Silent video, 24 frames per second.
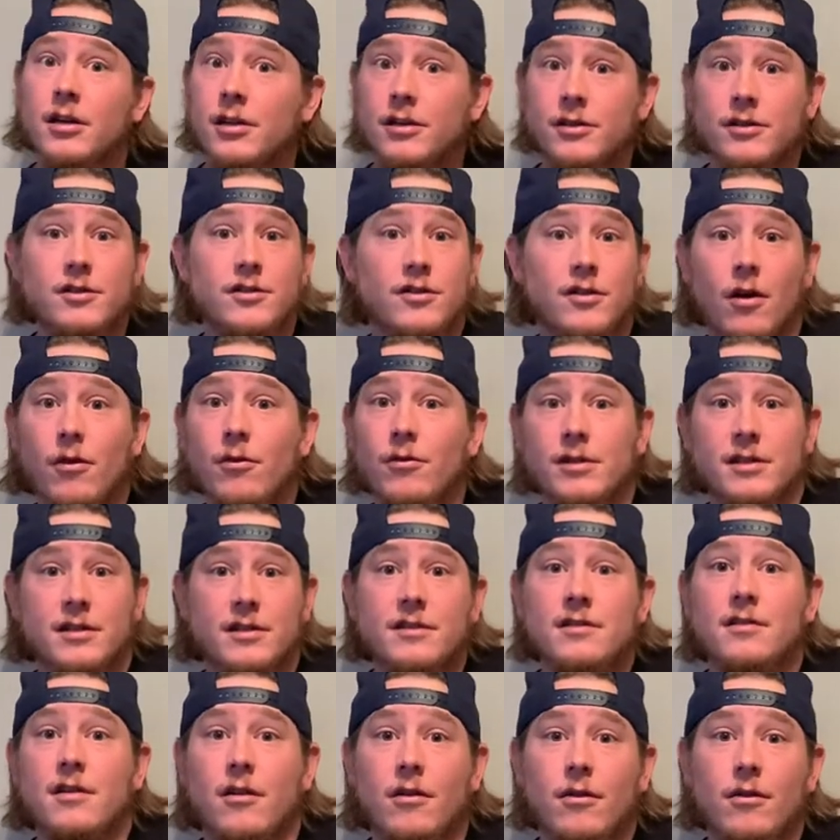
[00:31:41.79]
so and
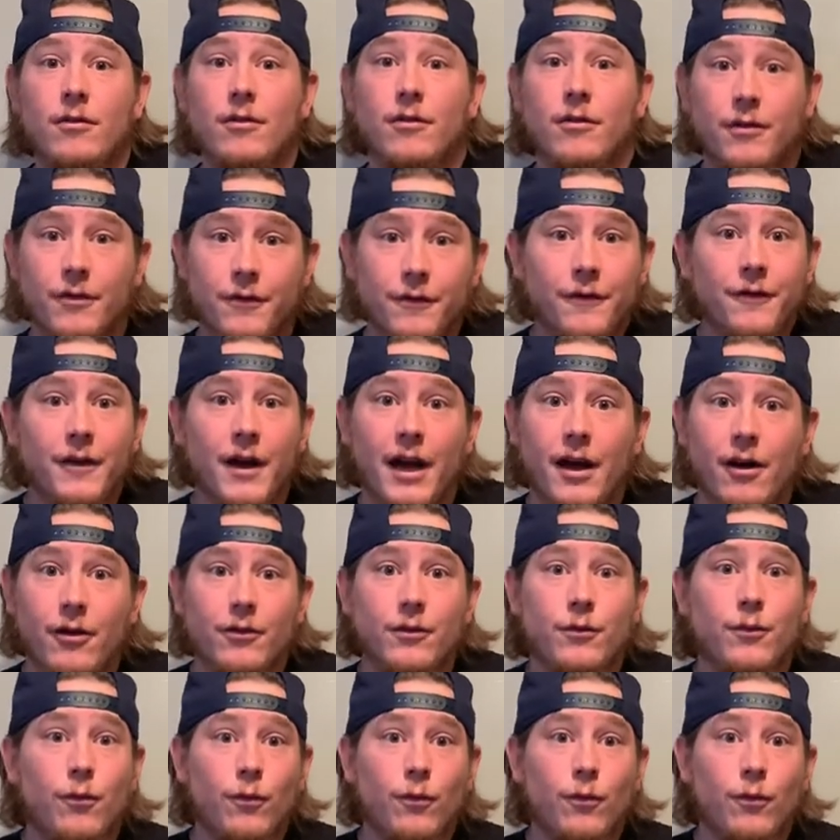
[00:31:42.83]
so found.